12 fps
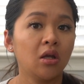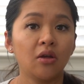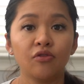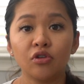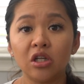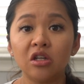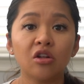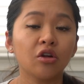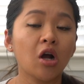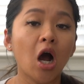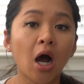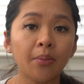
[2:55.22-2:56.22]
if you need another
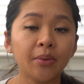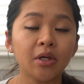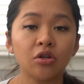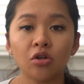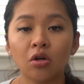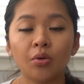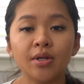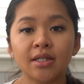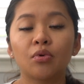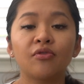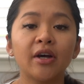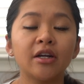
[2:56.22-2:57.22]
copy, you can always
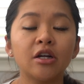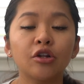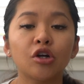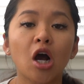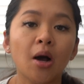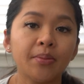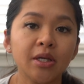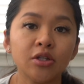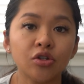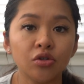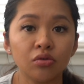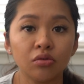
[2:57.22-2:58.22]
provide another copy
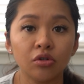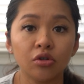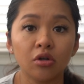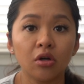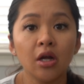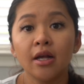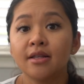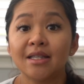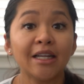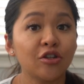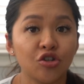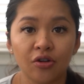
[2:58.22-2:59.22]
to your
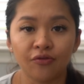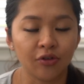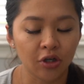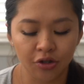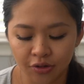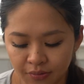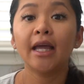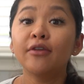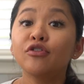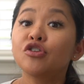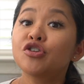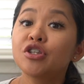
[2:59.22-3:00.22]
second shift nurse. And
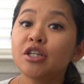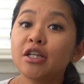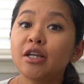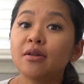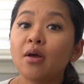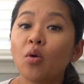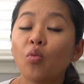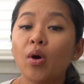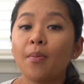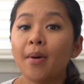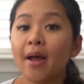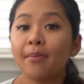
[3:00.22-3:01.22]
if you're interested in
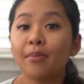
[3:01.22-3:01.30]
what my